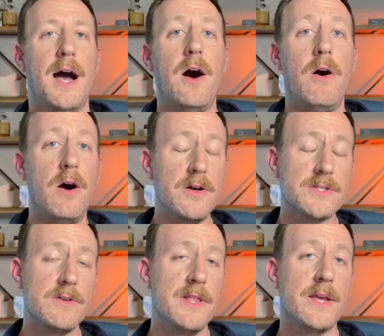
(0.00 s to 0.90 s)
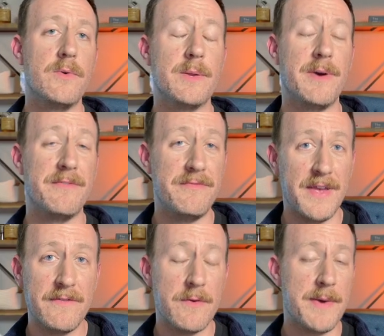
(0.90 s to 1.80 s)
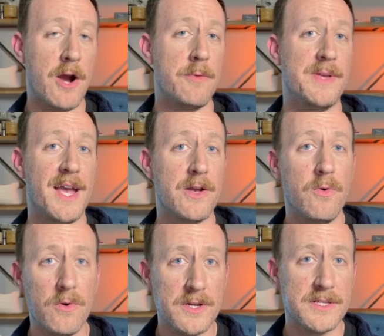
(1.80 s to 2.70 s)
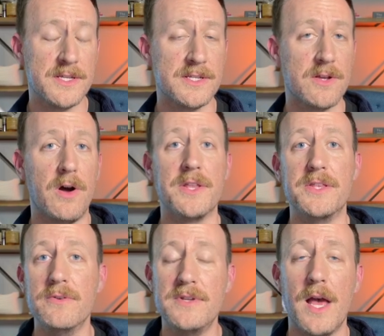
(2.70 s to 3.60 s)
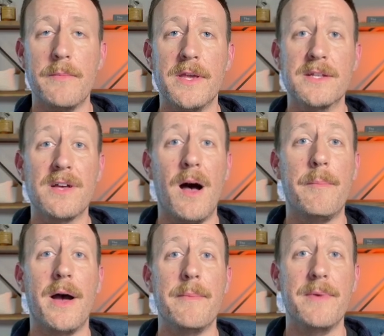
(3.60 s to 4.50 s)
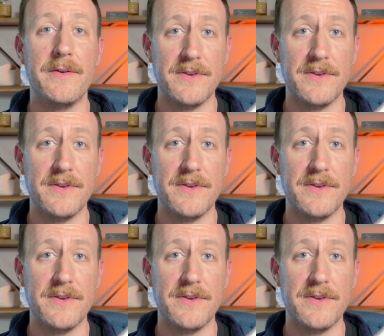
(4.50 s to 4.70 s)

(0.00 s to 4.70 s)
I'll also link one of my favorite Power BI courses on Udemy taught by Maven